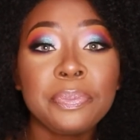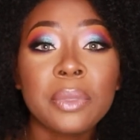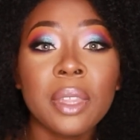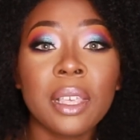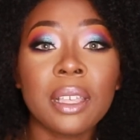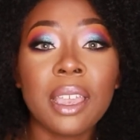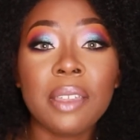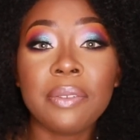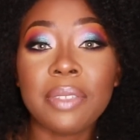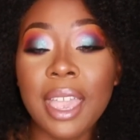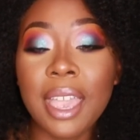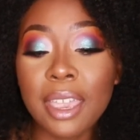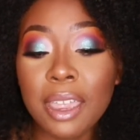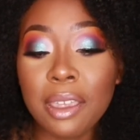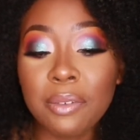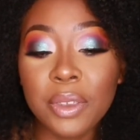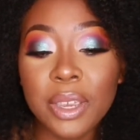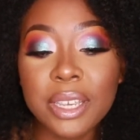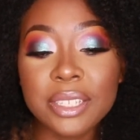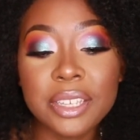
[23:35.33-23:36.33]
if
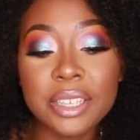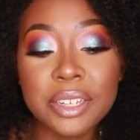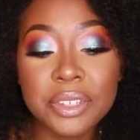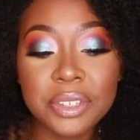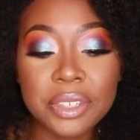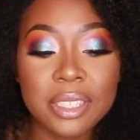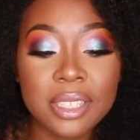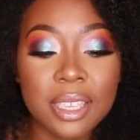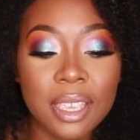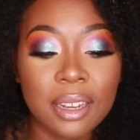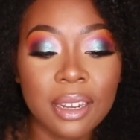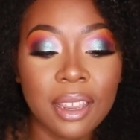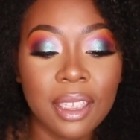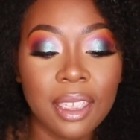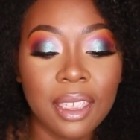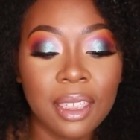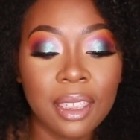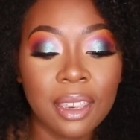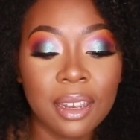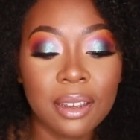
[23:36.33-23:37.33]
you guys are interested
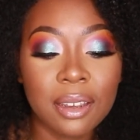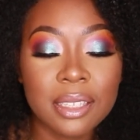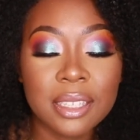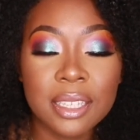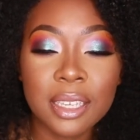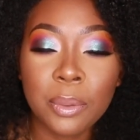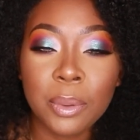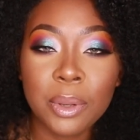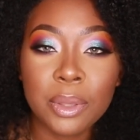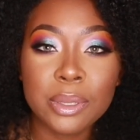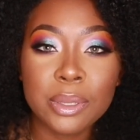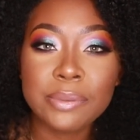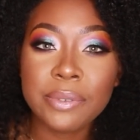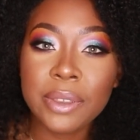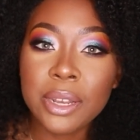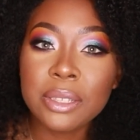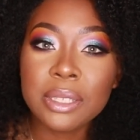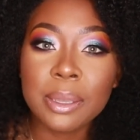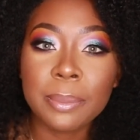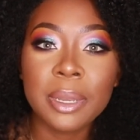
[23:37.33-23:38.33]
in seeing one of those
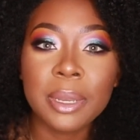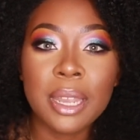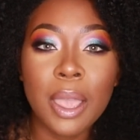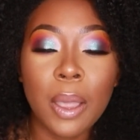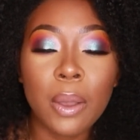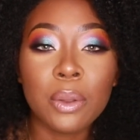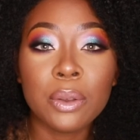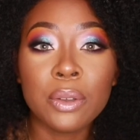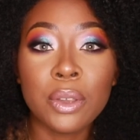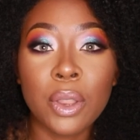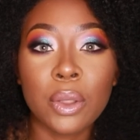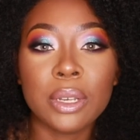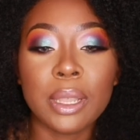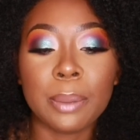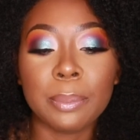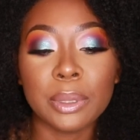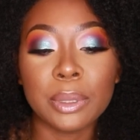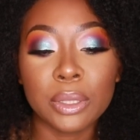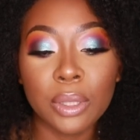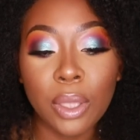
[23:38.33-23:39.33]
videos, let me know down
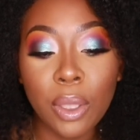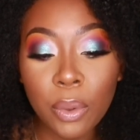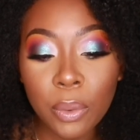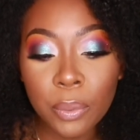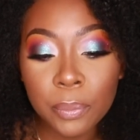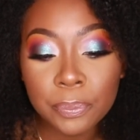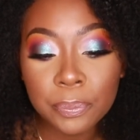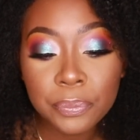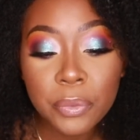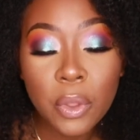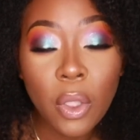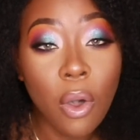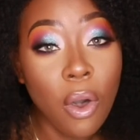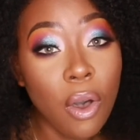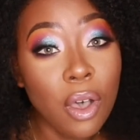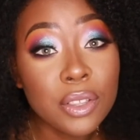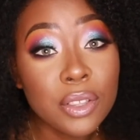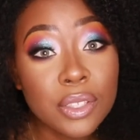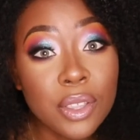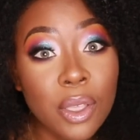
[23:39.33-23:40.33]
below.
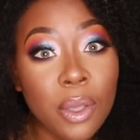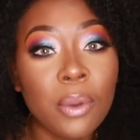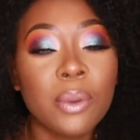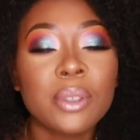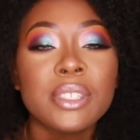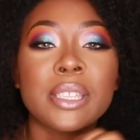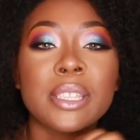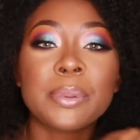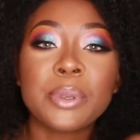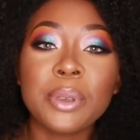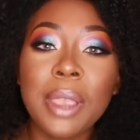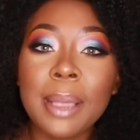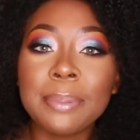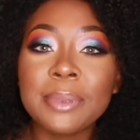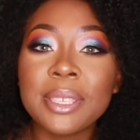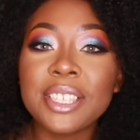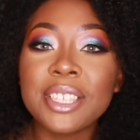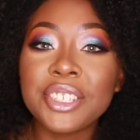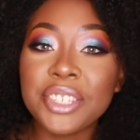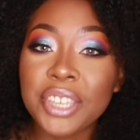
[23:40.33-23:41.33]
Also, subscribe to
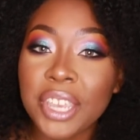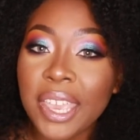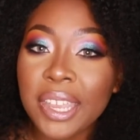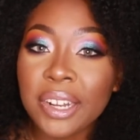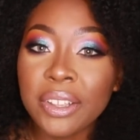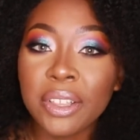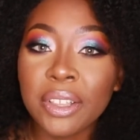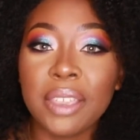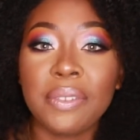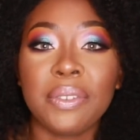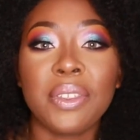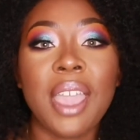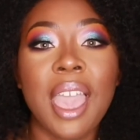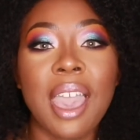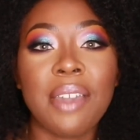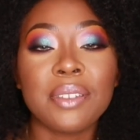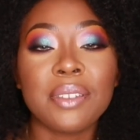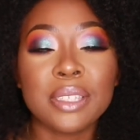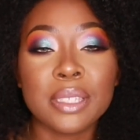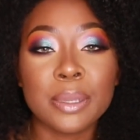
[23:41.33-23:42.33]
the channel if you
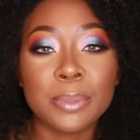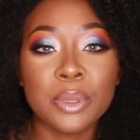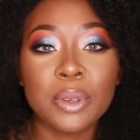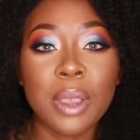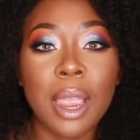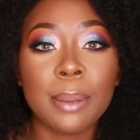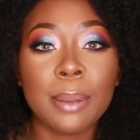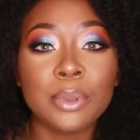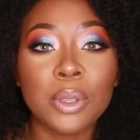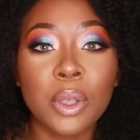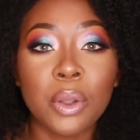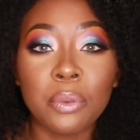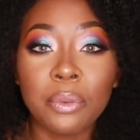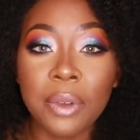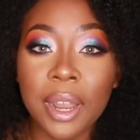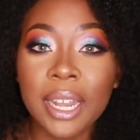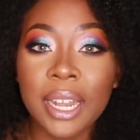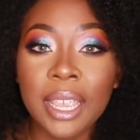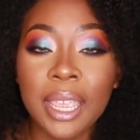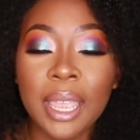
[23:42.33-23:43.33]
haven't subscribed
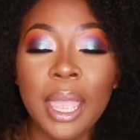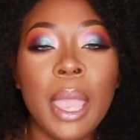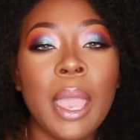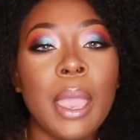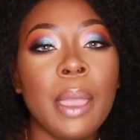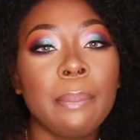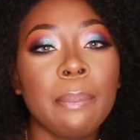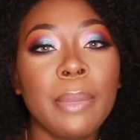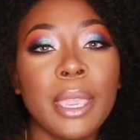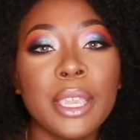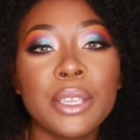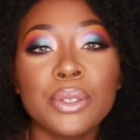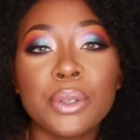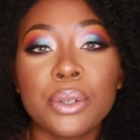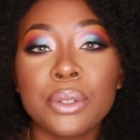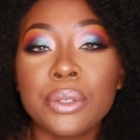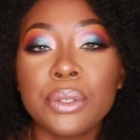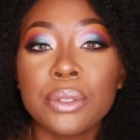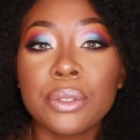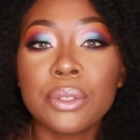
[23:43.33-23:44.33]
already. Make sure
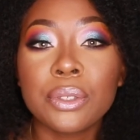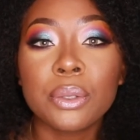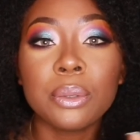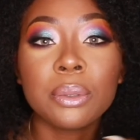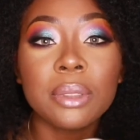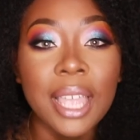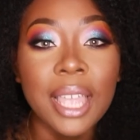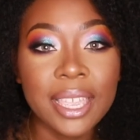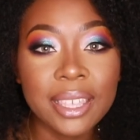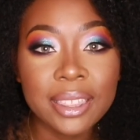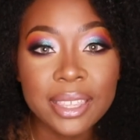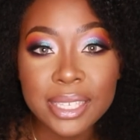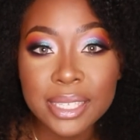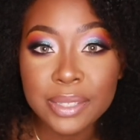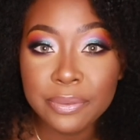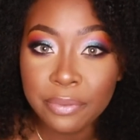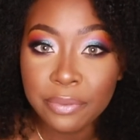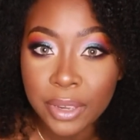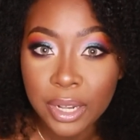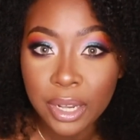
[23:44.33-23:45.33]
to like this
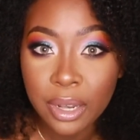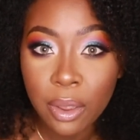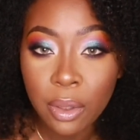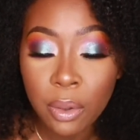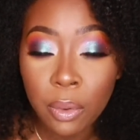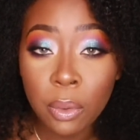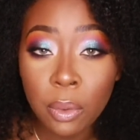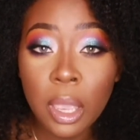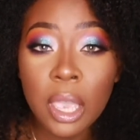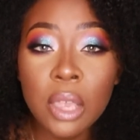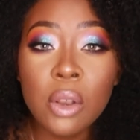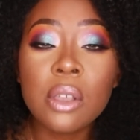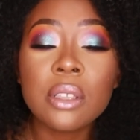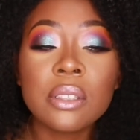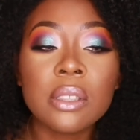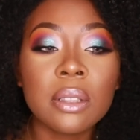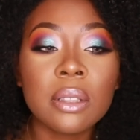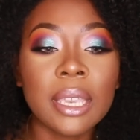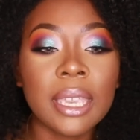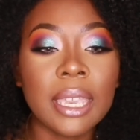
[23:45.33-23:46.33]
video. And
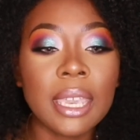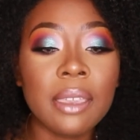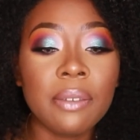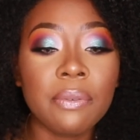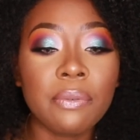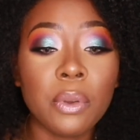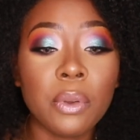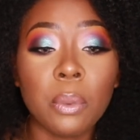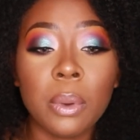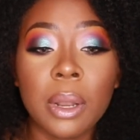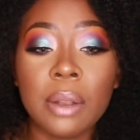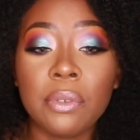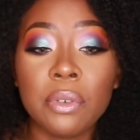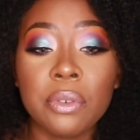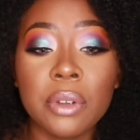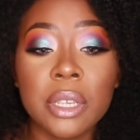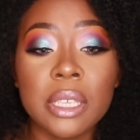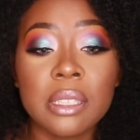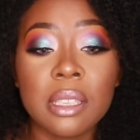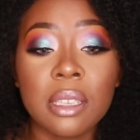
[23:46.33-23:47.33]
also, like, if for whatever
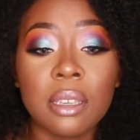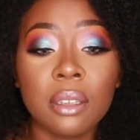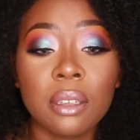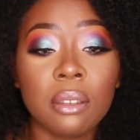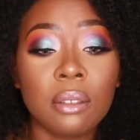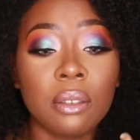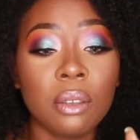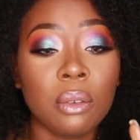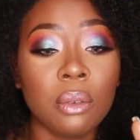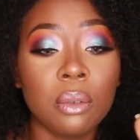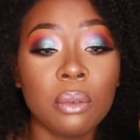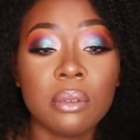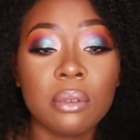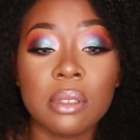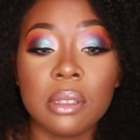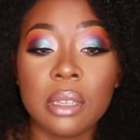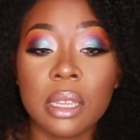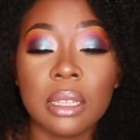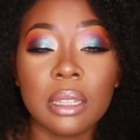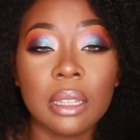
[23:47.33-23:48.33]
reason you
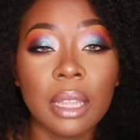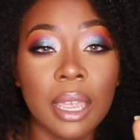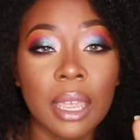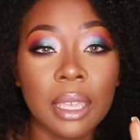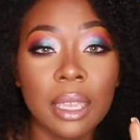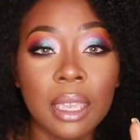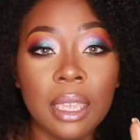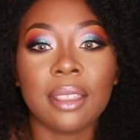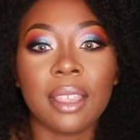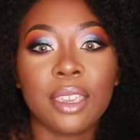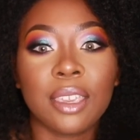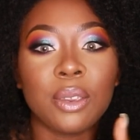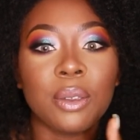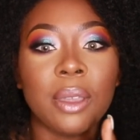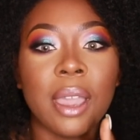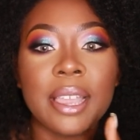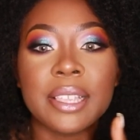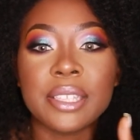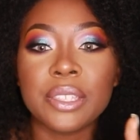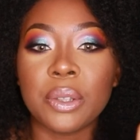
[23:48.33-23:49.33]
didn't like it, like you
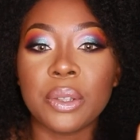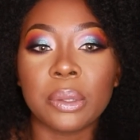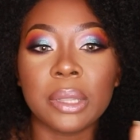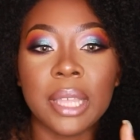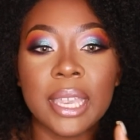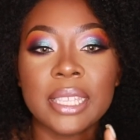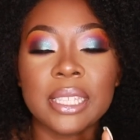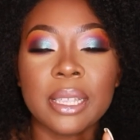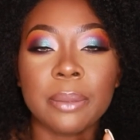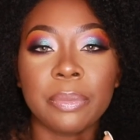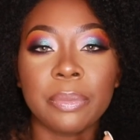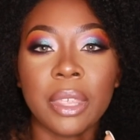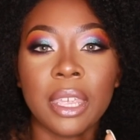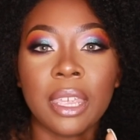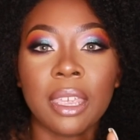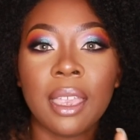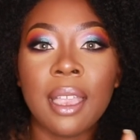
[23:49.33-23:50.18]
guys don't like something,